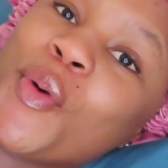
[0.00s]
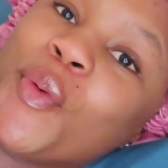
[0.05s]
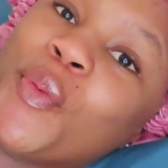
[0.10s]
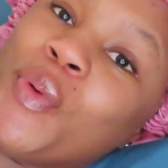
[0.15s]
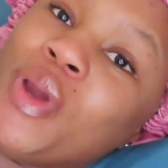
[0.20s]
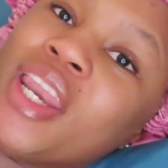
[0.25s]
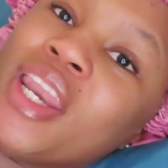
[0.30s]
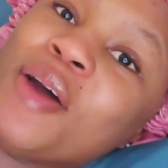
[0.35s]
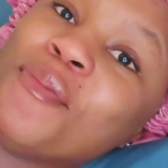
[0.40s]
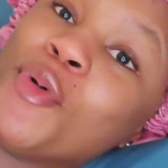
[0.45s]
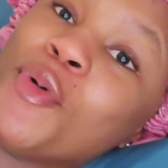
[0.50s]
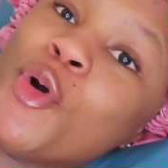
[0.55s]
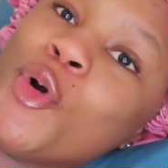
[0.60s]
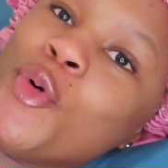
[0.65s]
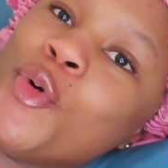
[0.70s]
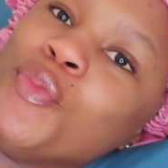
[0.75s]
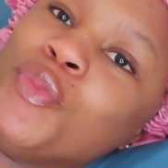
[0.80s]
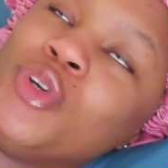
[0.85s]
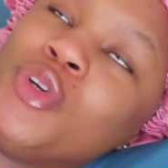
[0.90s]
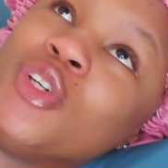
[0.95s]
when I'm
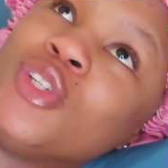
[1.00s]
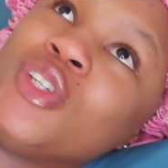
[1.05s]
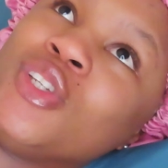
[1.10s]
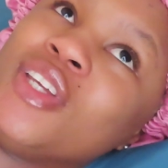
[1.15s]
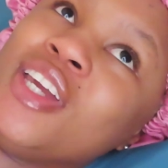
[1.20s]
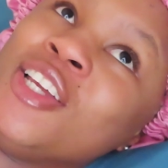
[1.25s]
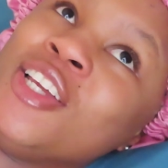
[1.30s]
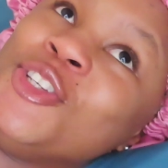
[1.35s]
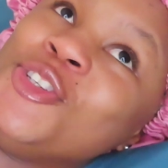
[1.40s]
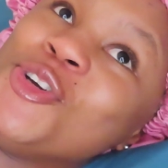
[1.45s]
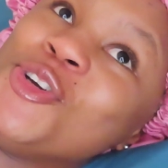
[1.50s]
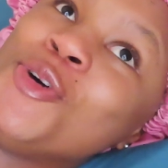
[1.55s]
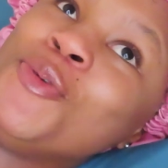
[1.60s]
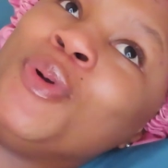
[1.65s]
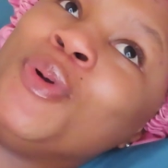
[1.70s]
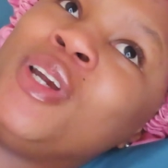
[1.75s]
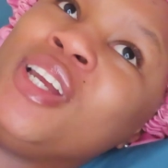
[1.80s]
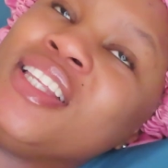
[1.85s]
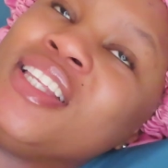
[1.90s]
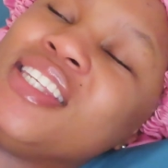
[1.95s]
home, because in
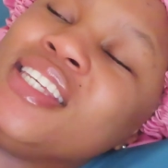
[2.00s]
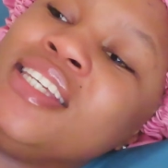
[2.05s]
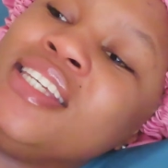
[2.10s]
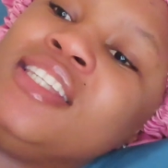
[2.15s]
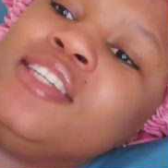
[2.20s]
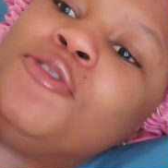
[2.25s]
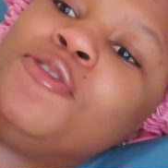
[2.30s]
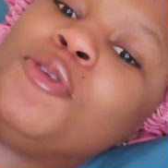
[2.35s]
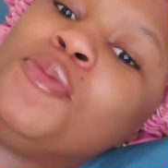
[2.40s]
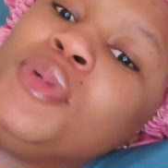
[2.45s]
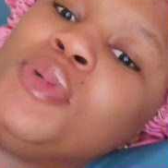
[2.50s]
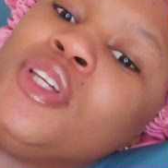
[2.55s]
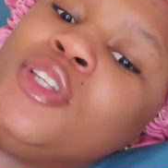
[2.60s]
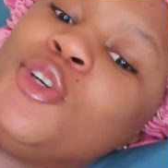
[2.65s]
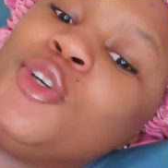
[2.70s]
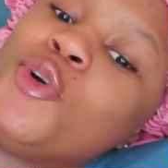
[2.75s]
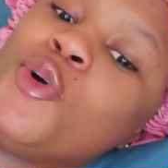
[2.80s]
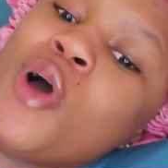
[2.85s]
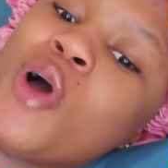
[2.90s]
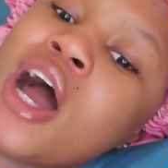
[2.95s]
Joburg it's easy for me
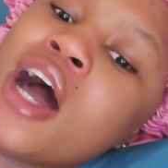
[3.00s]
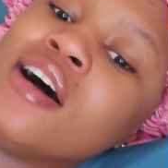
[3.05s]
to go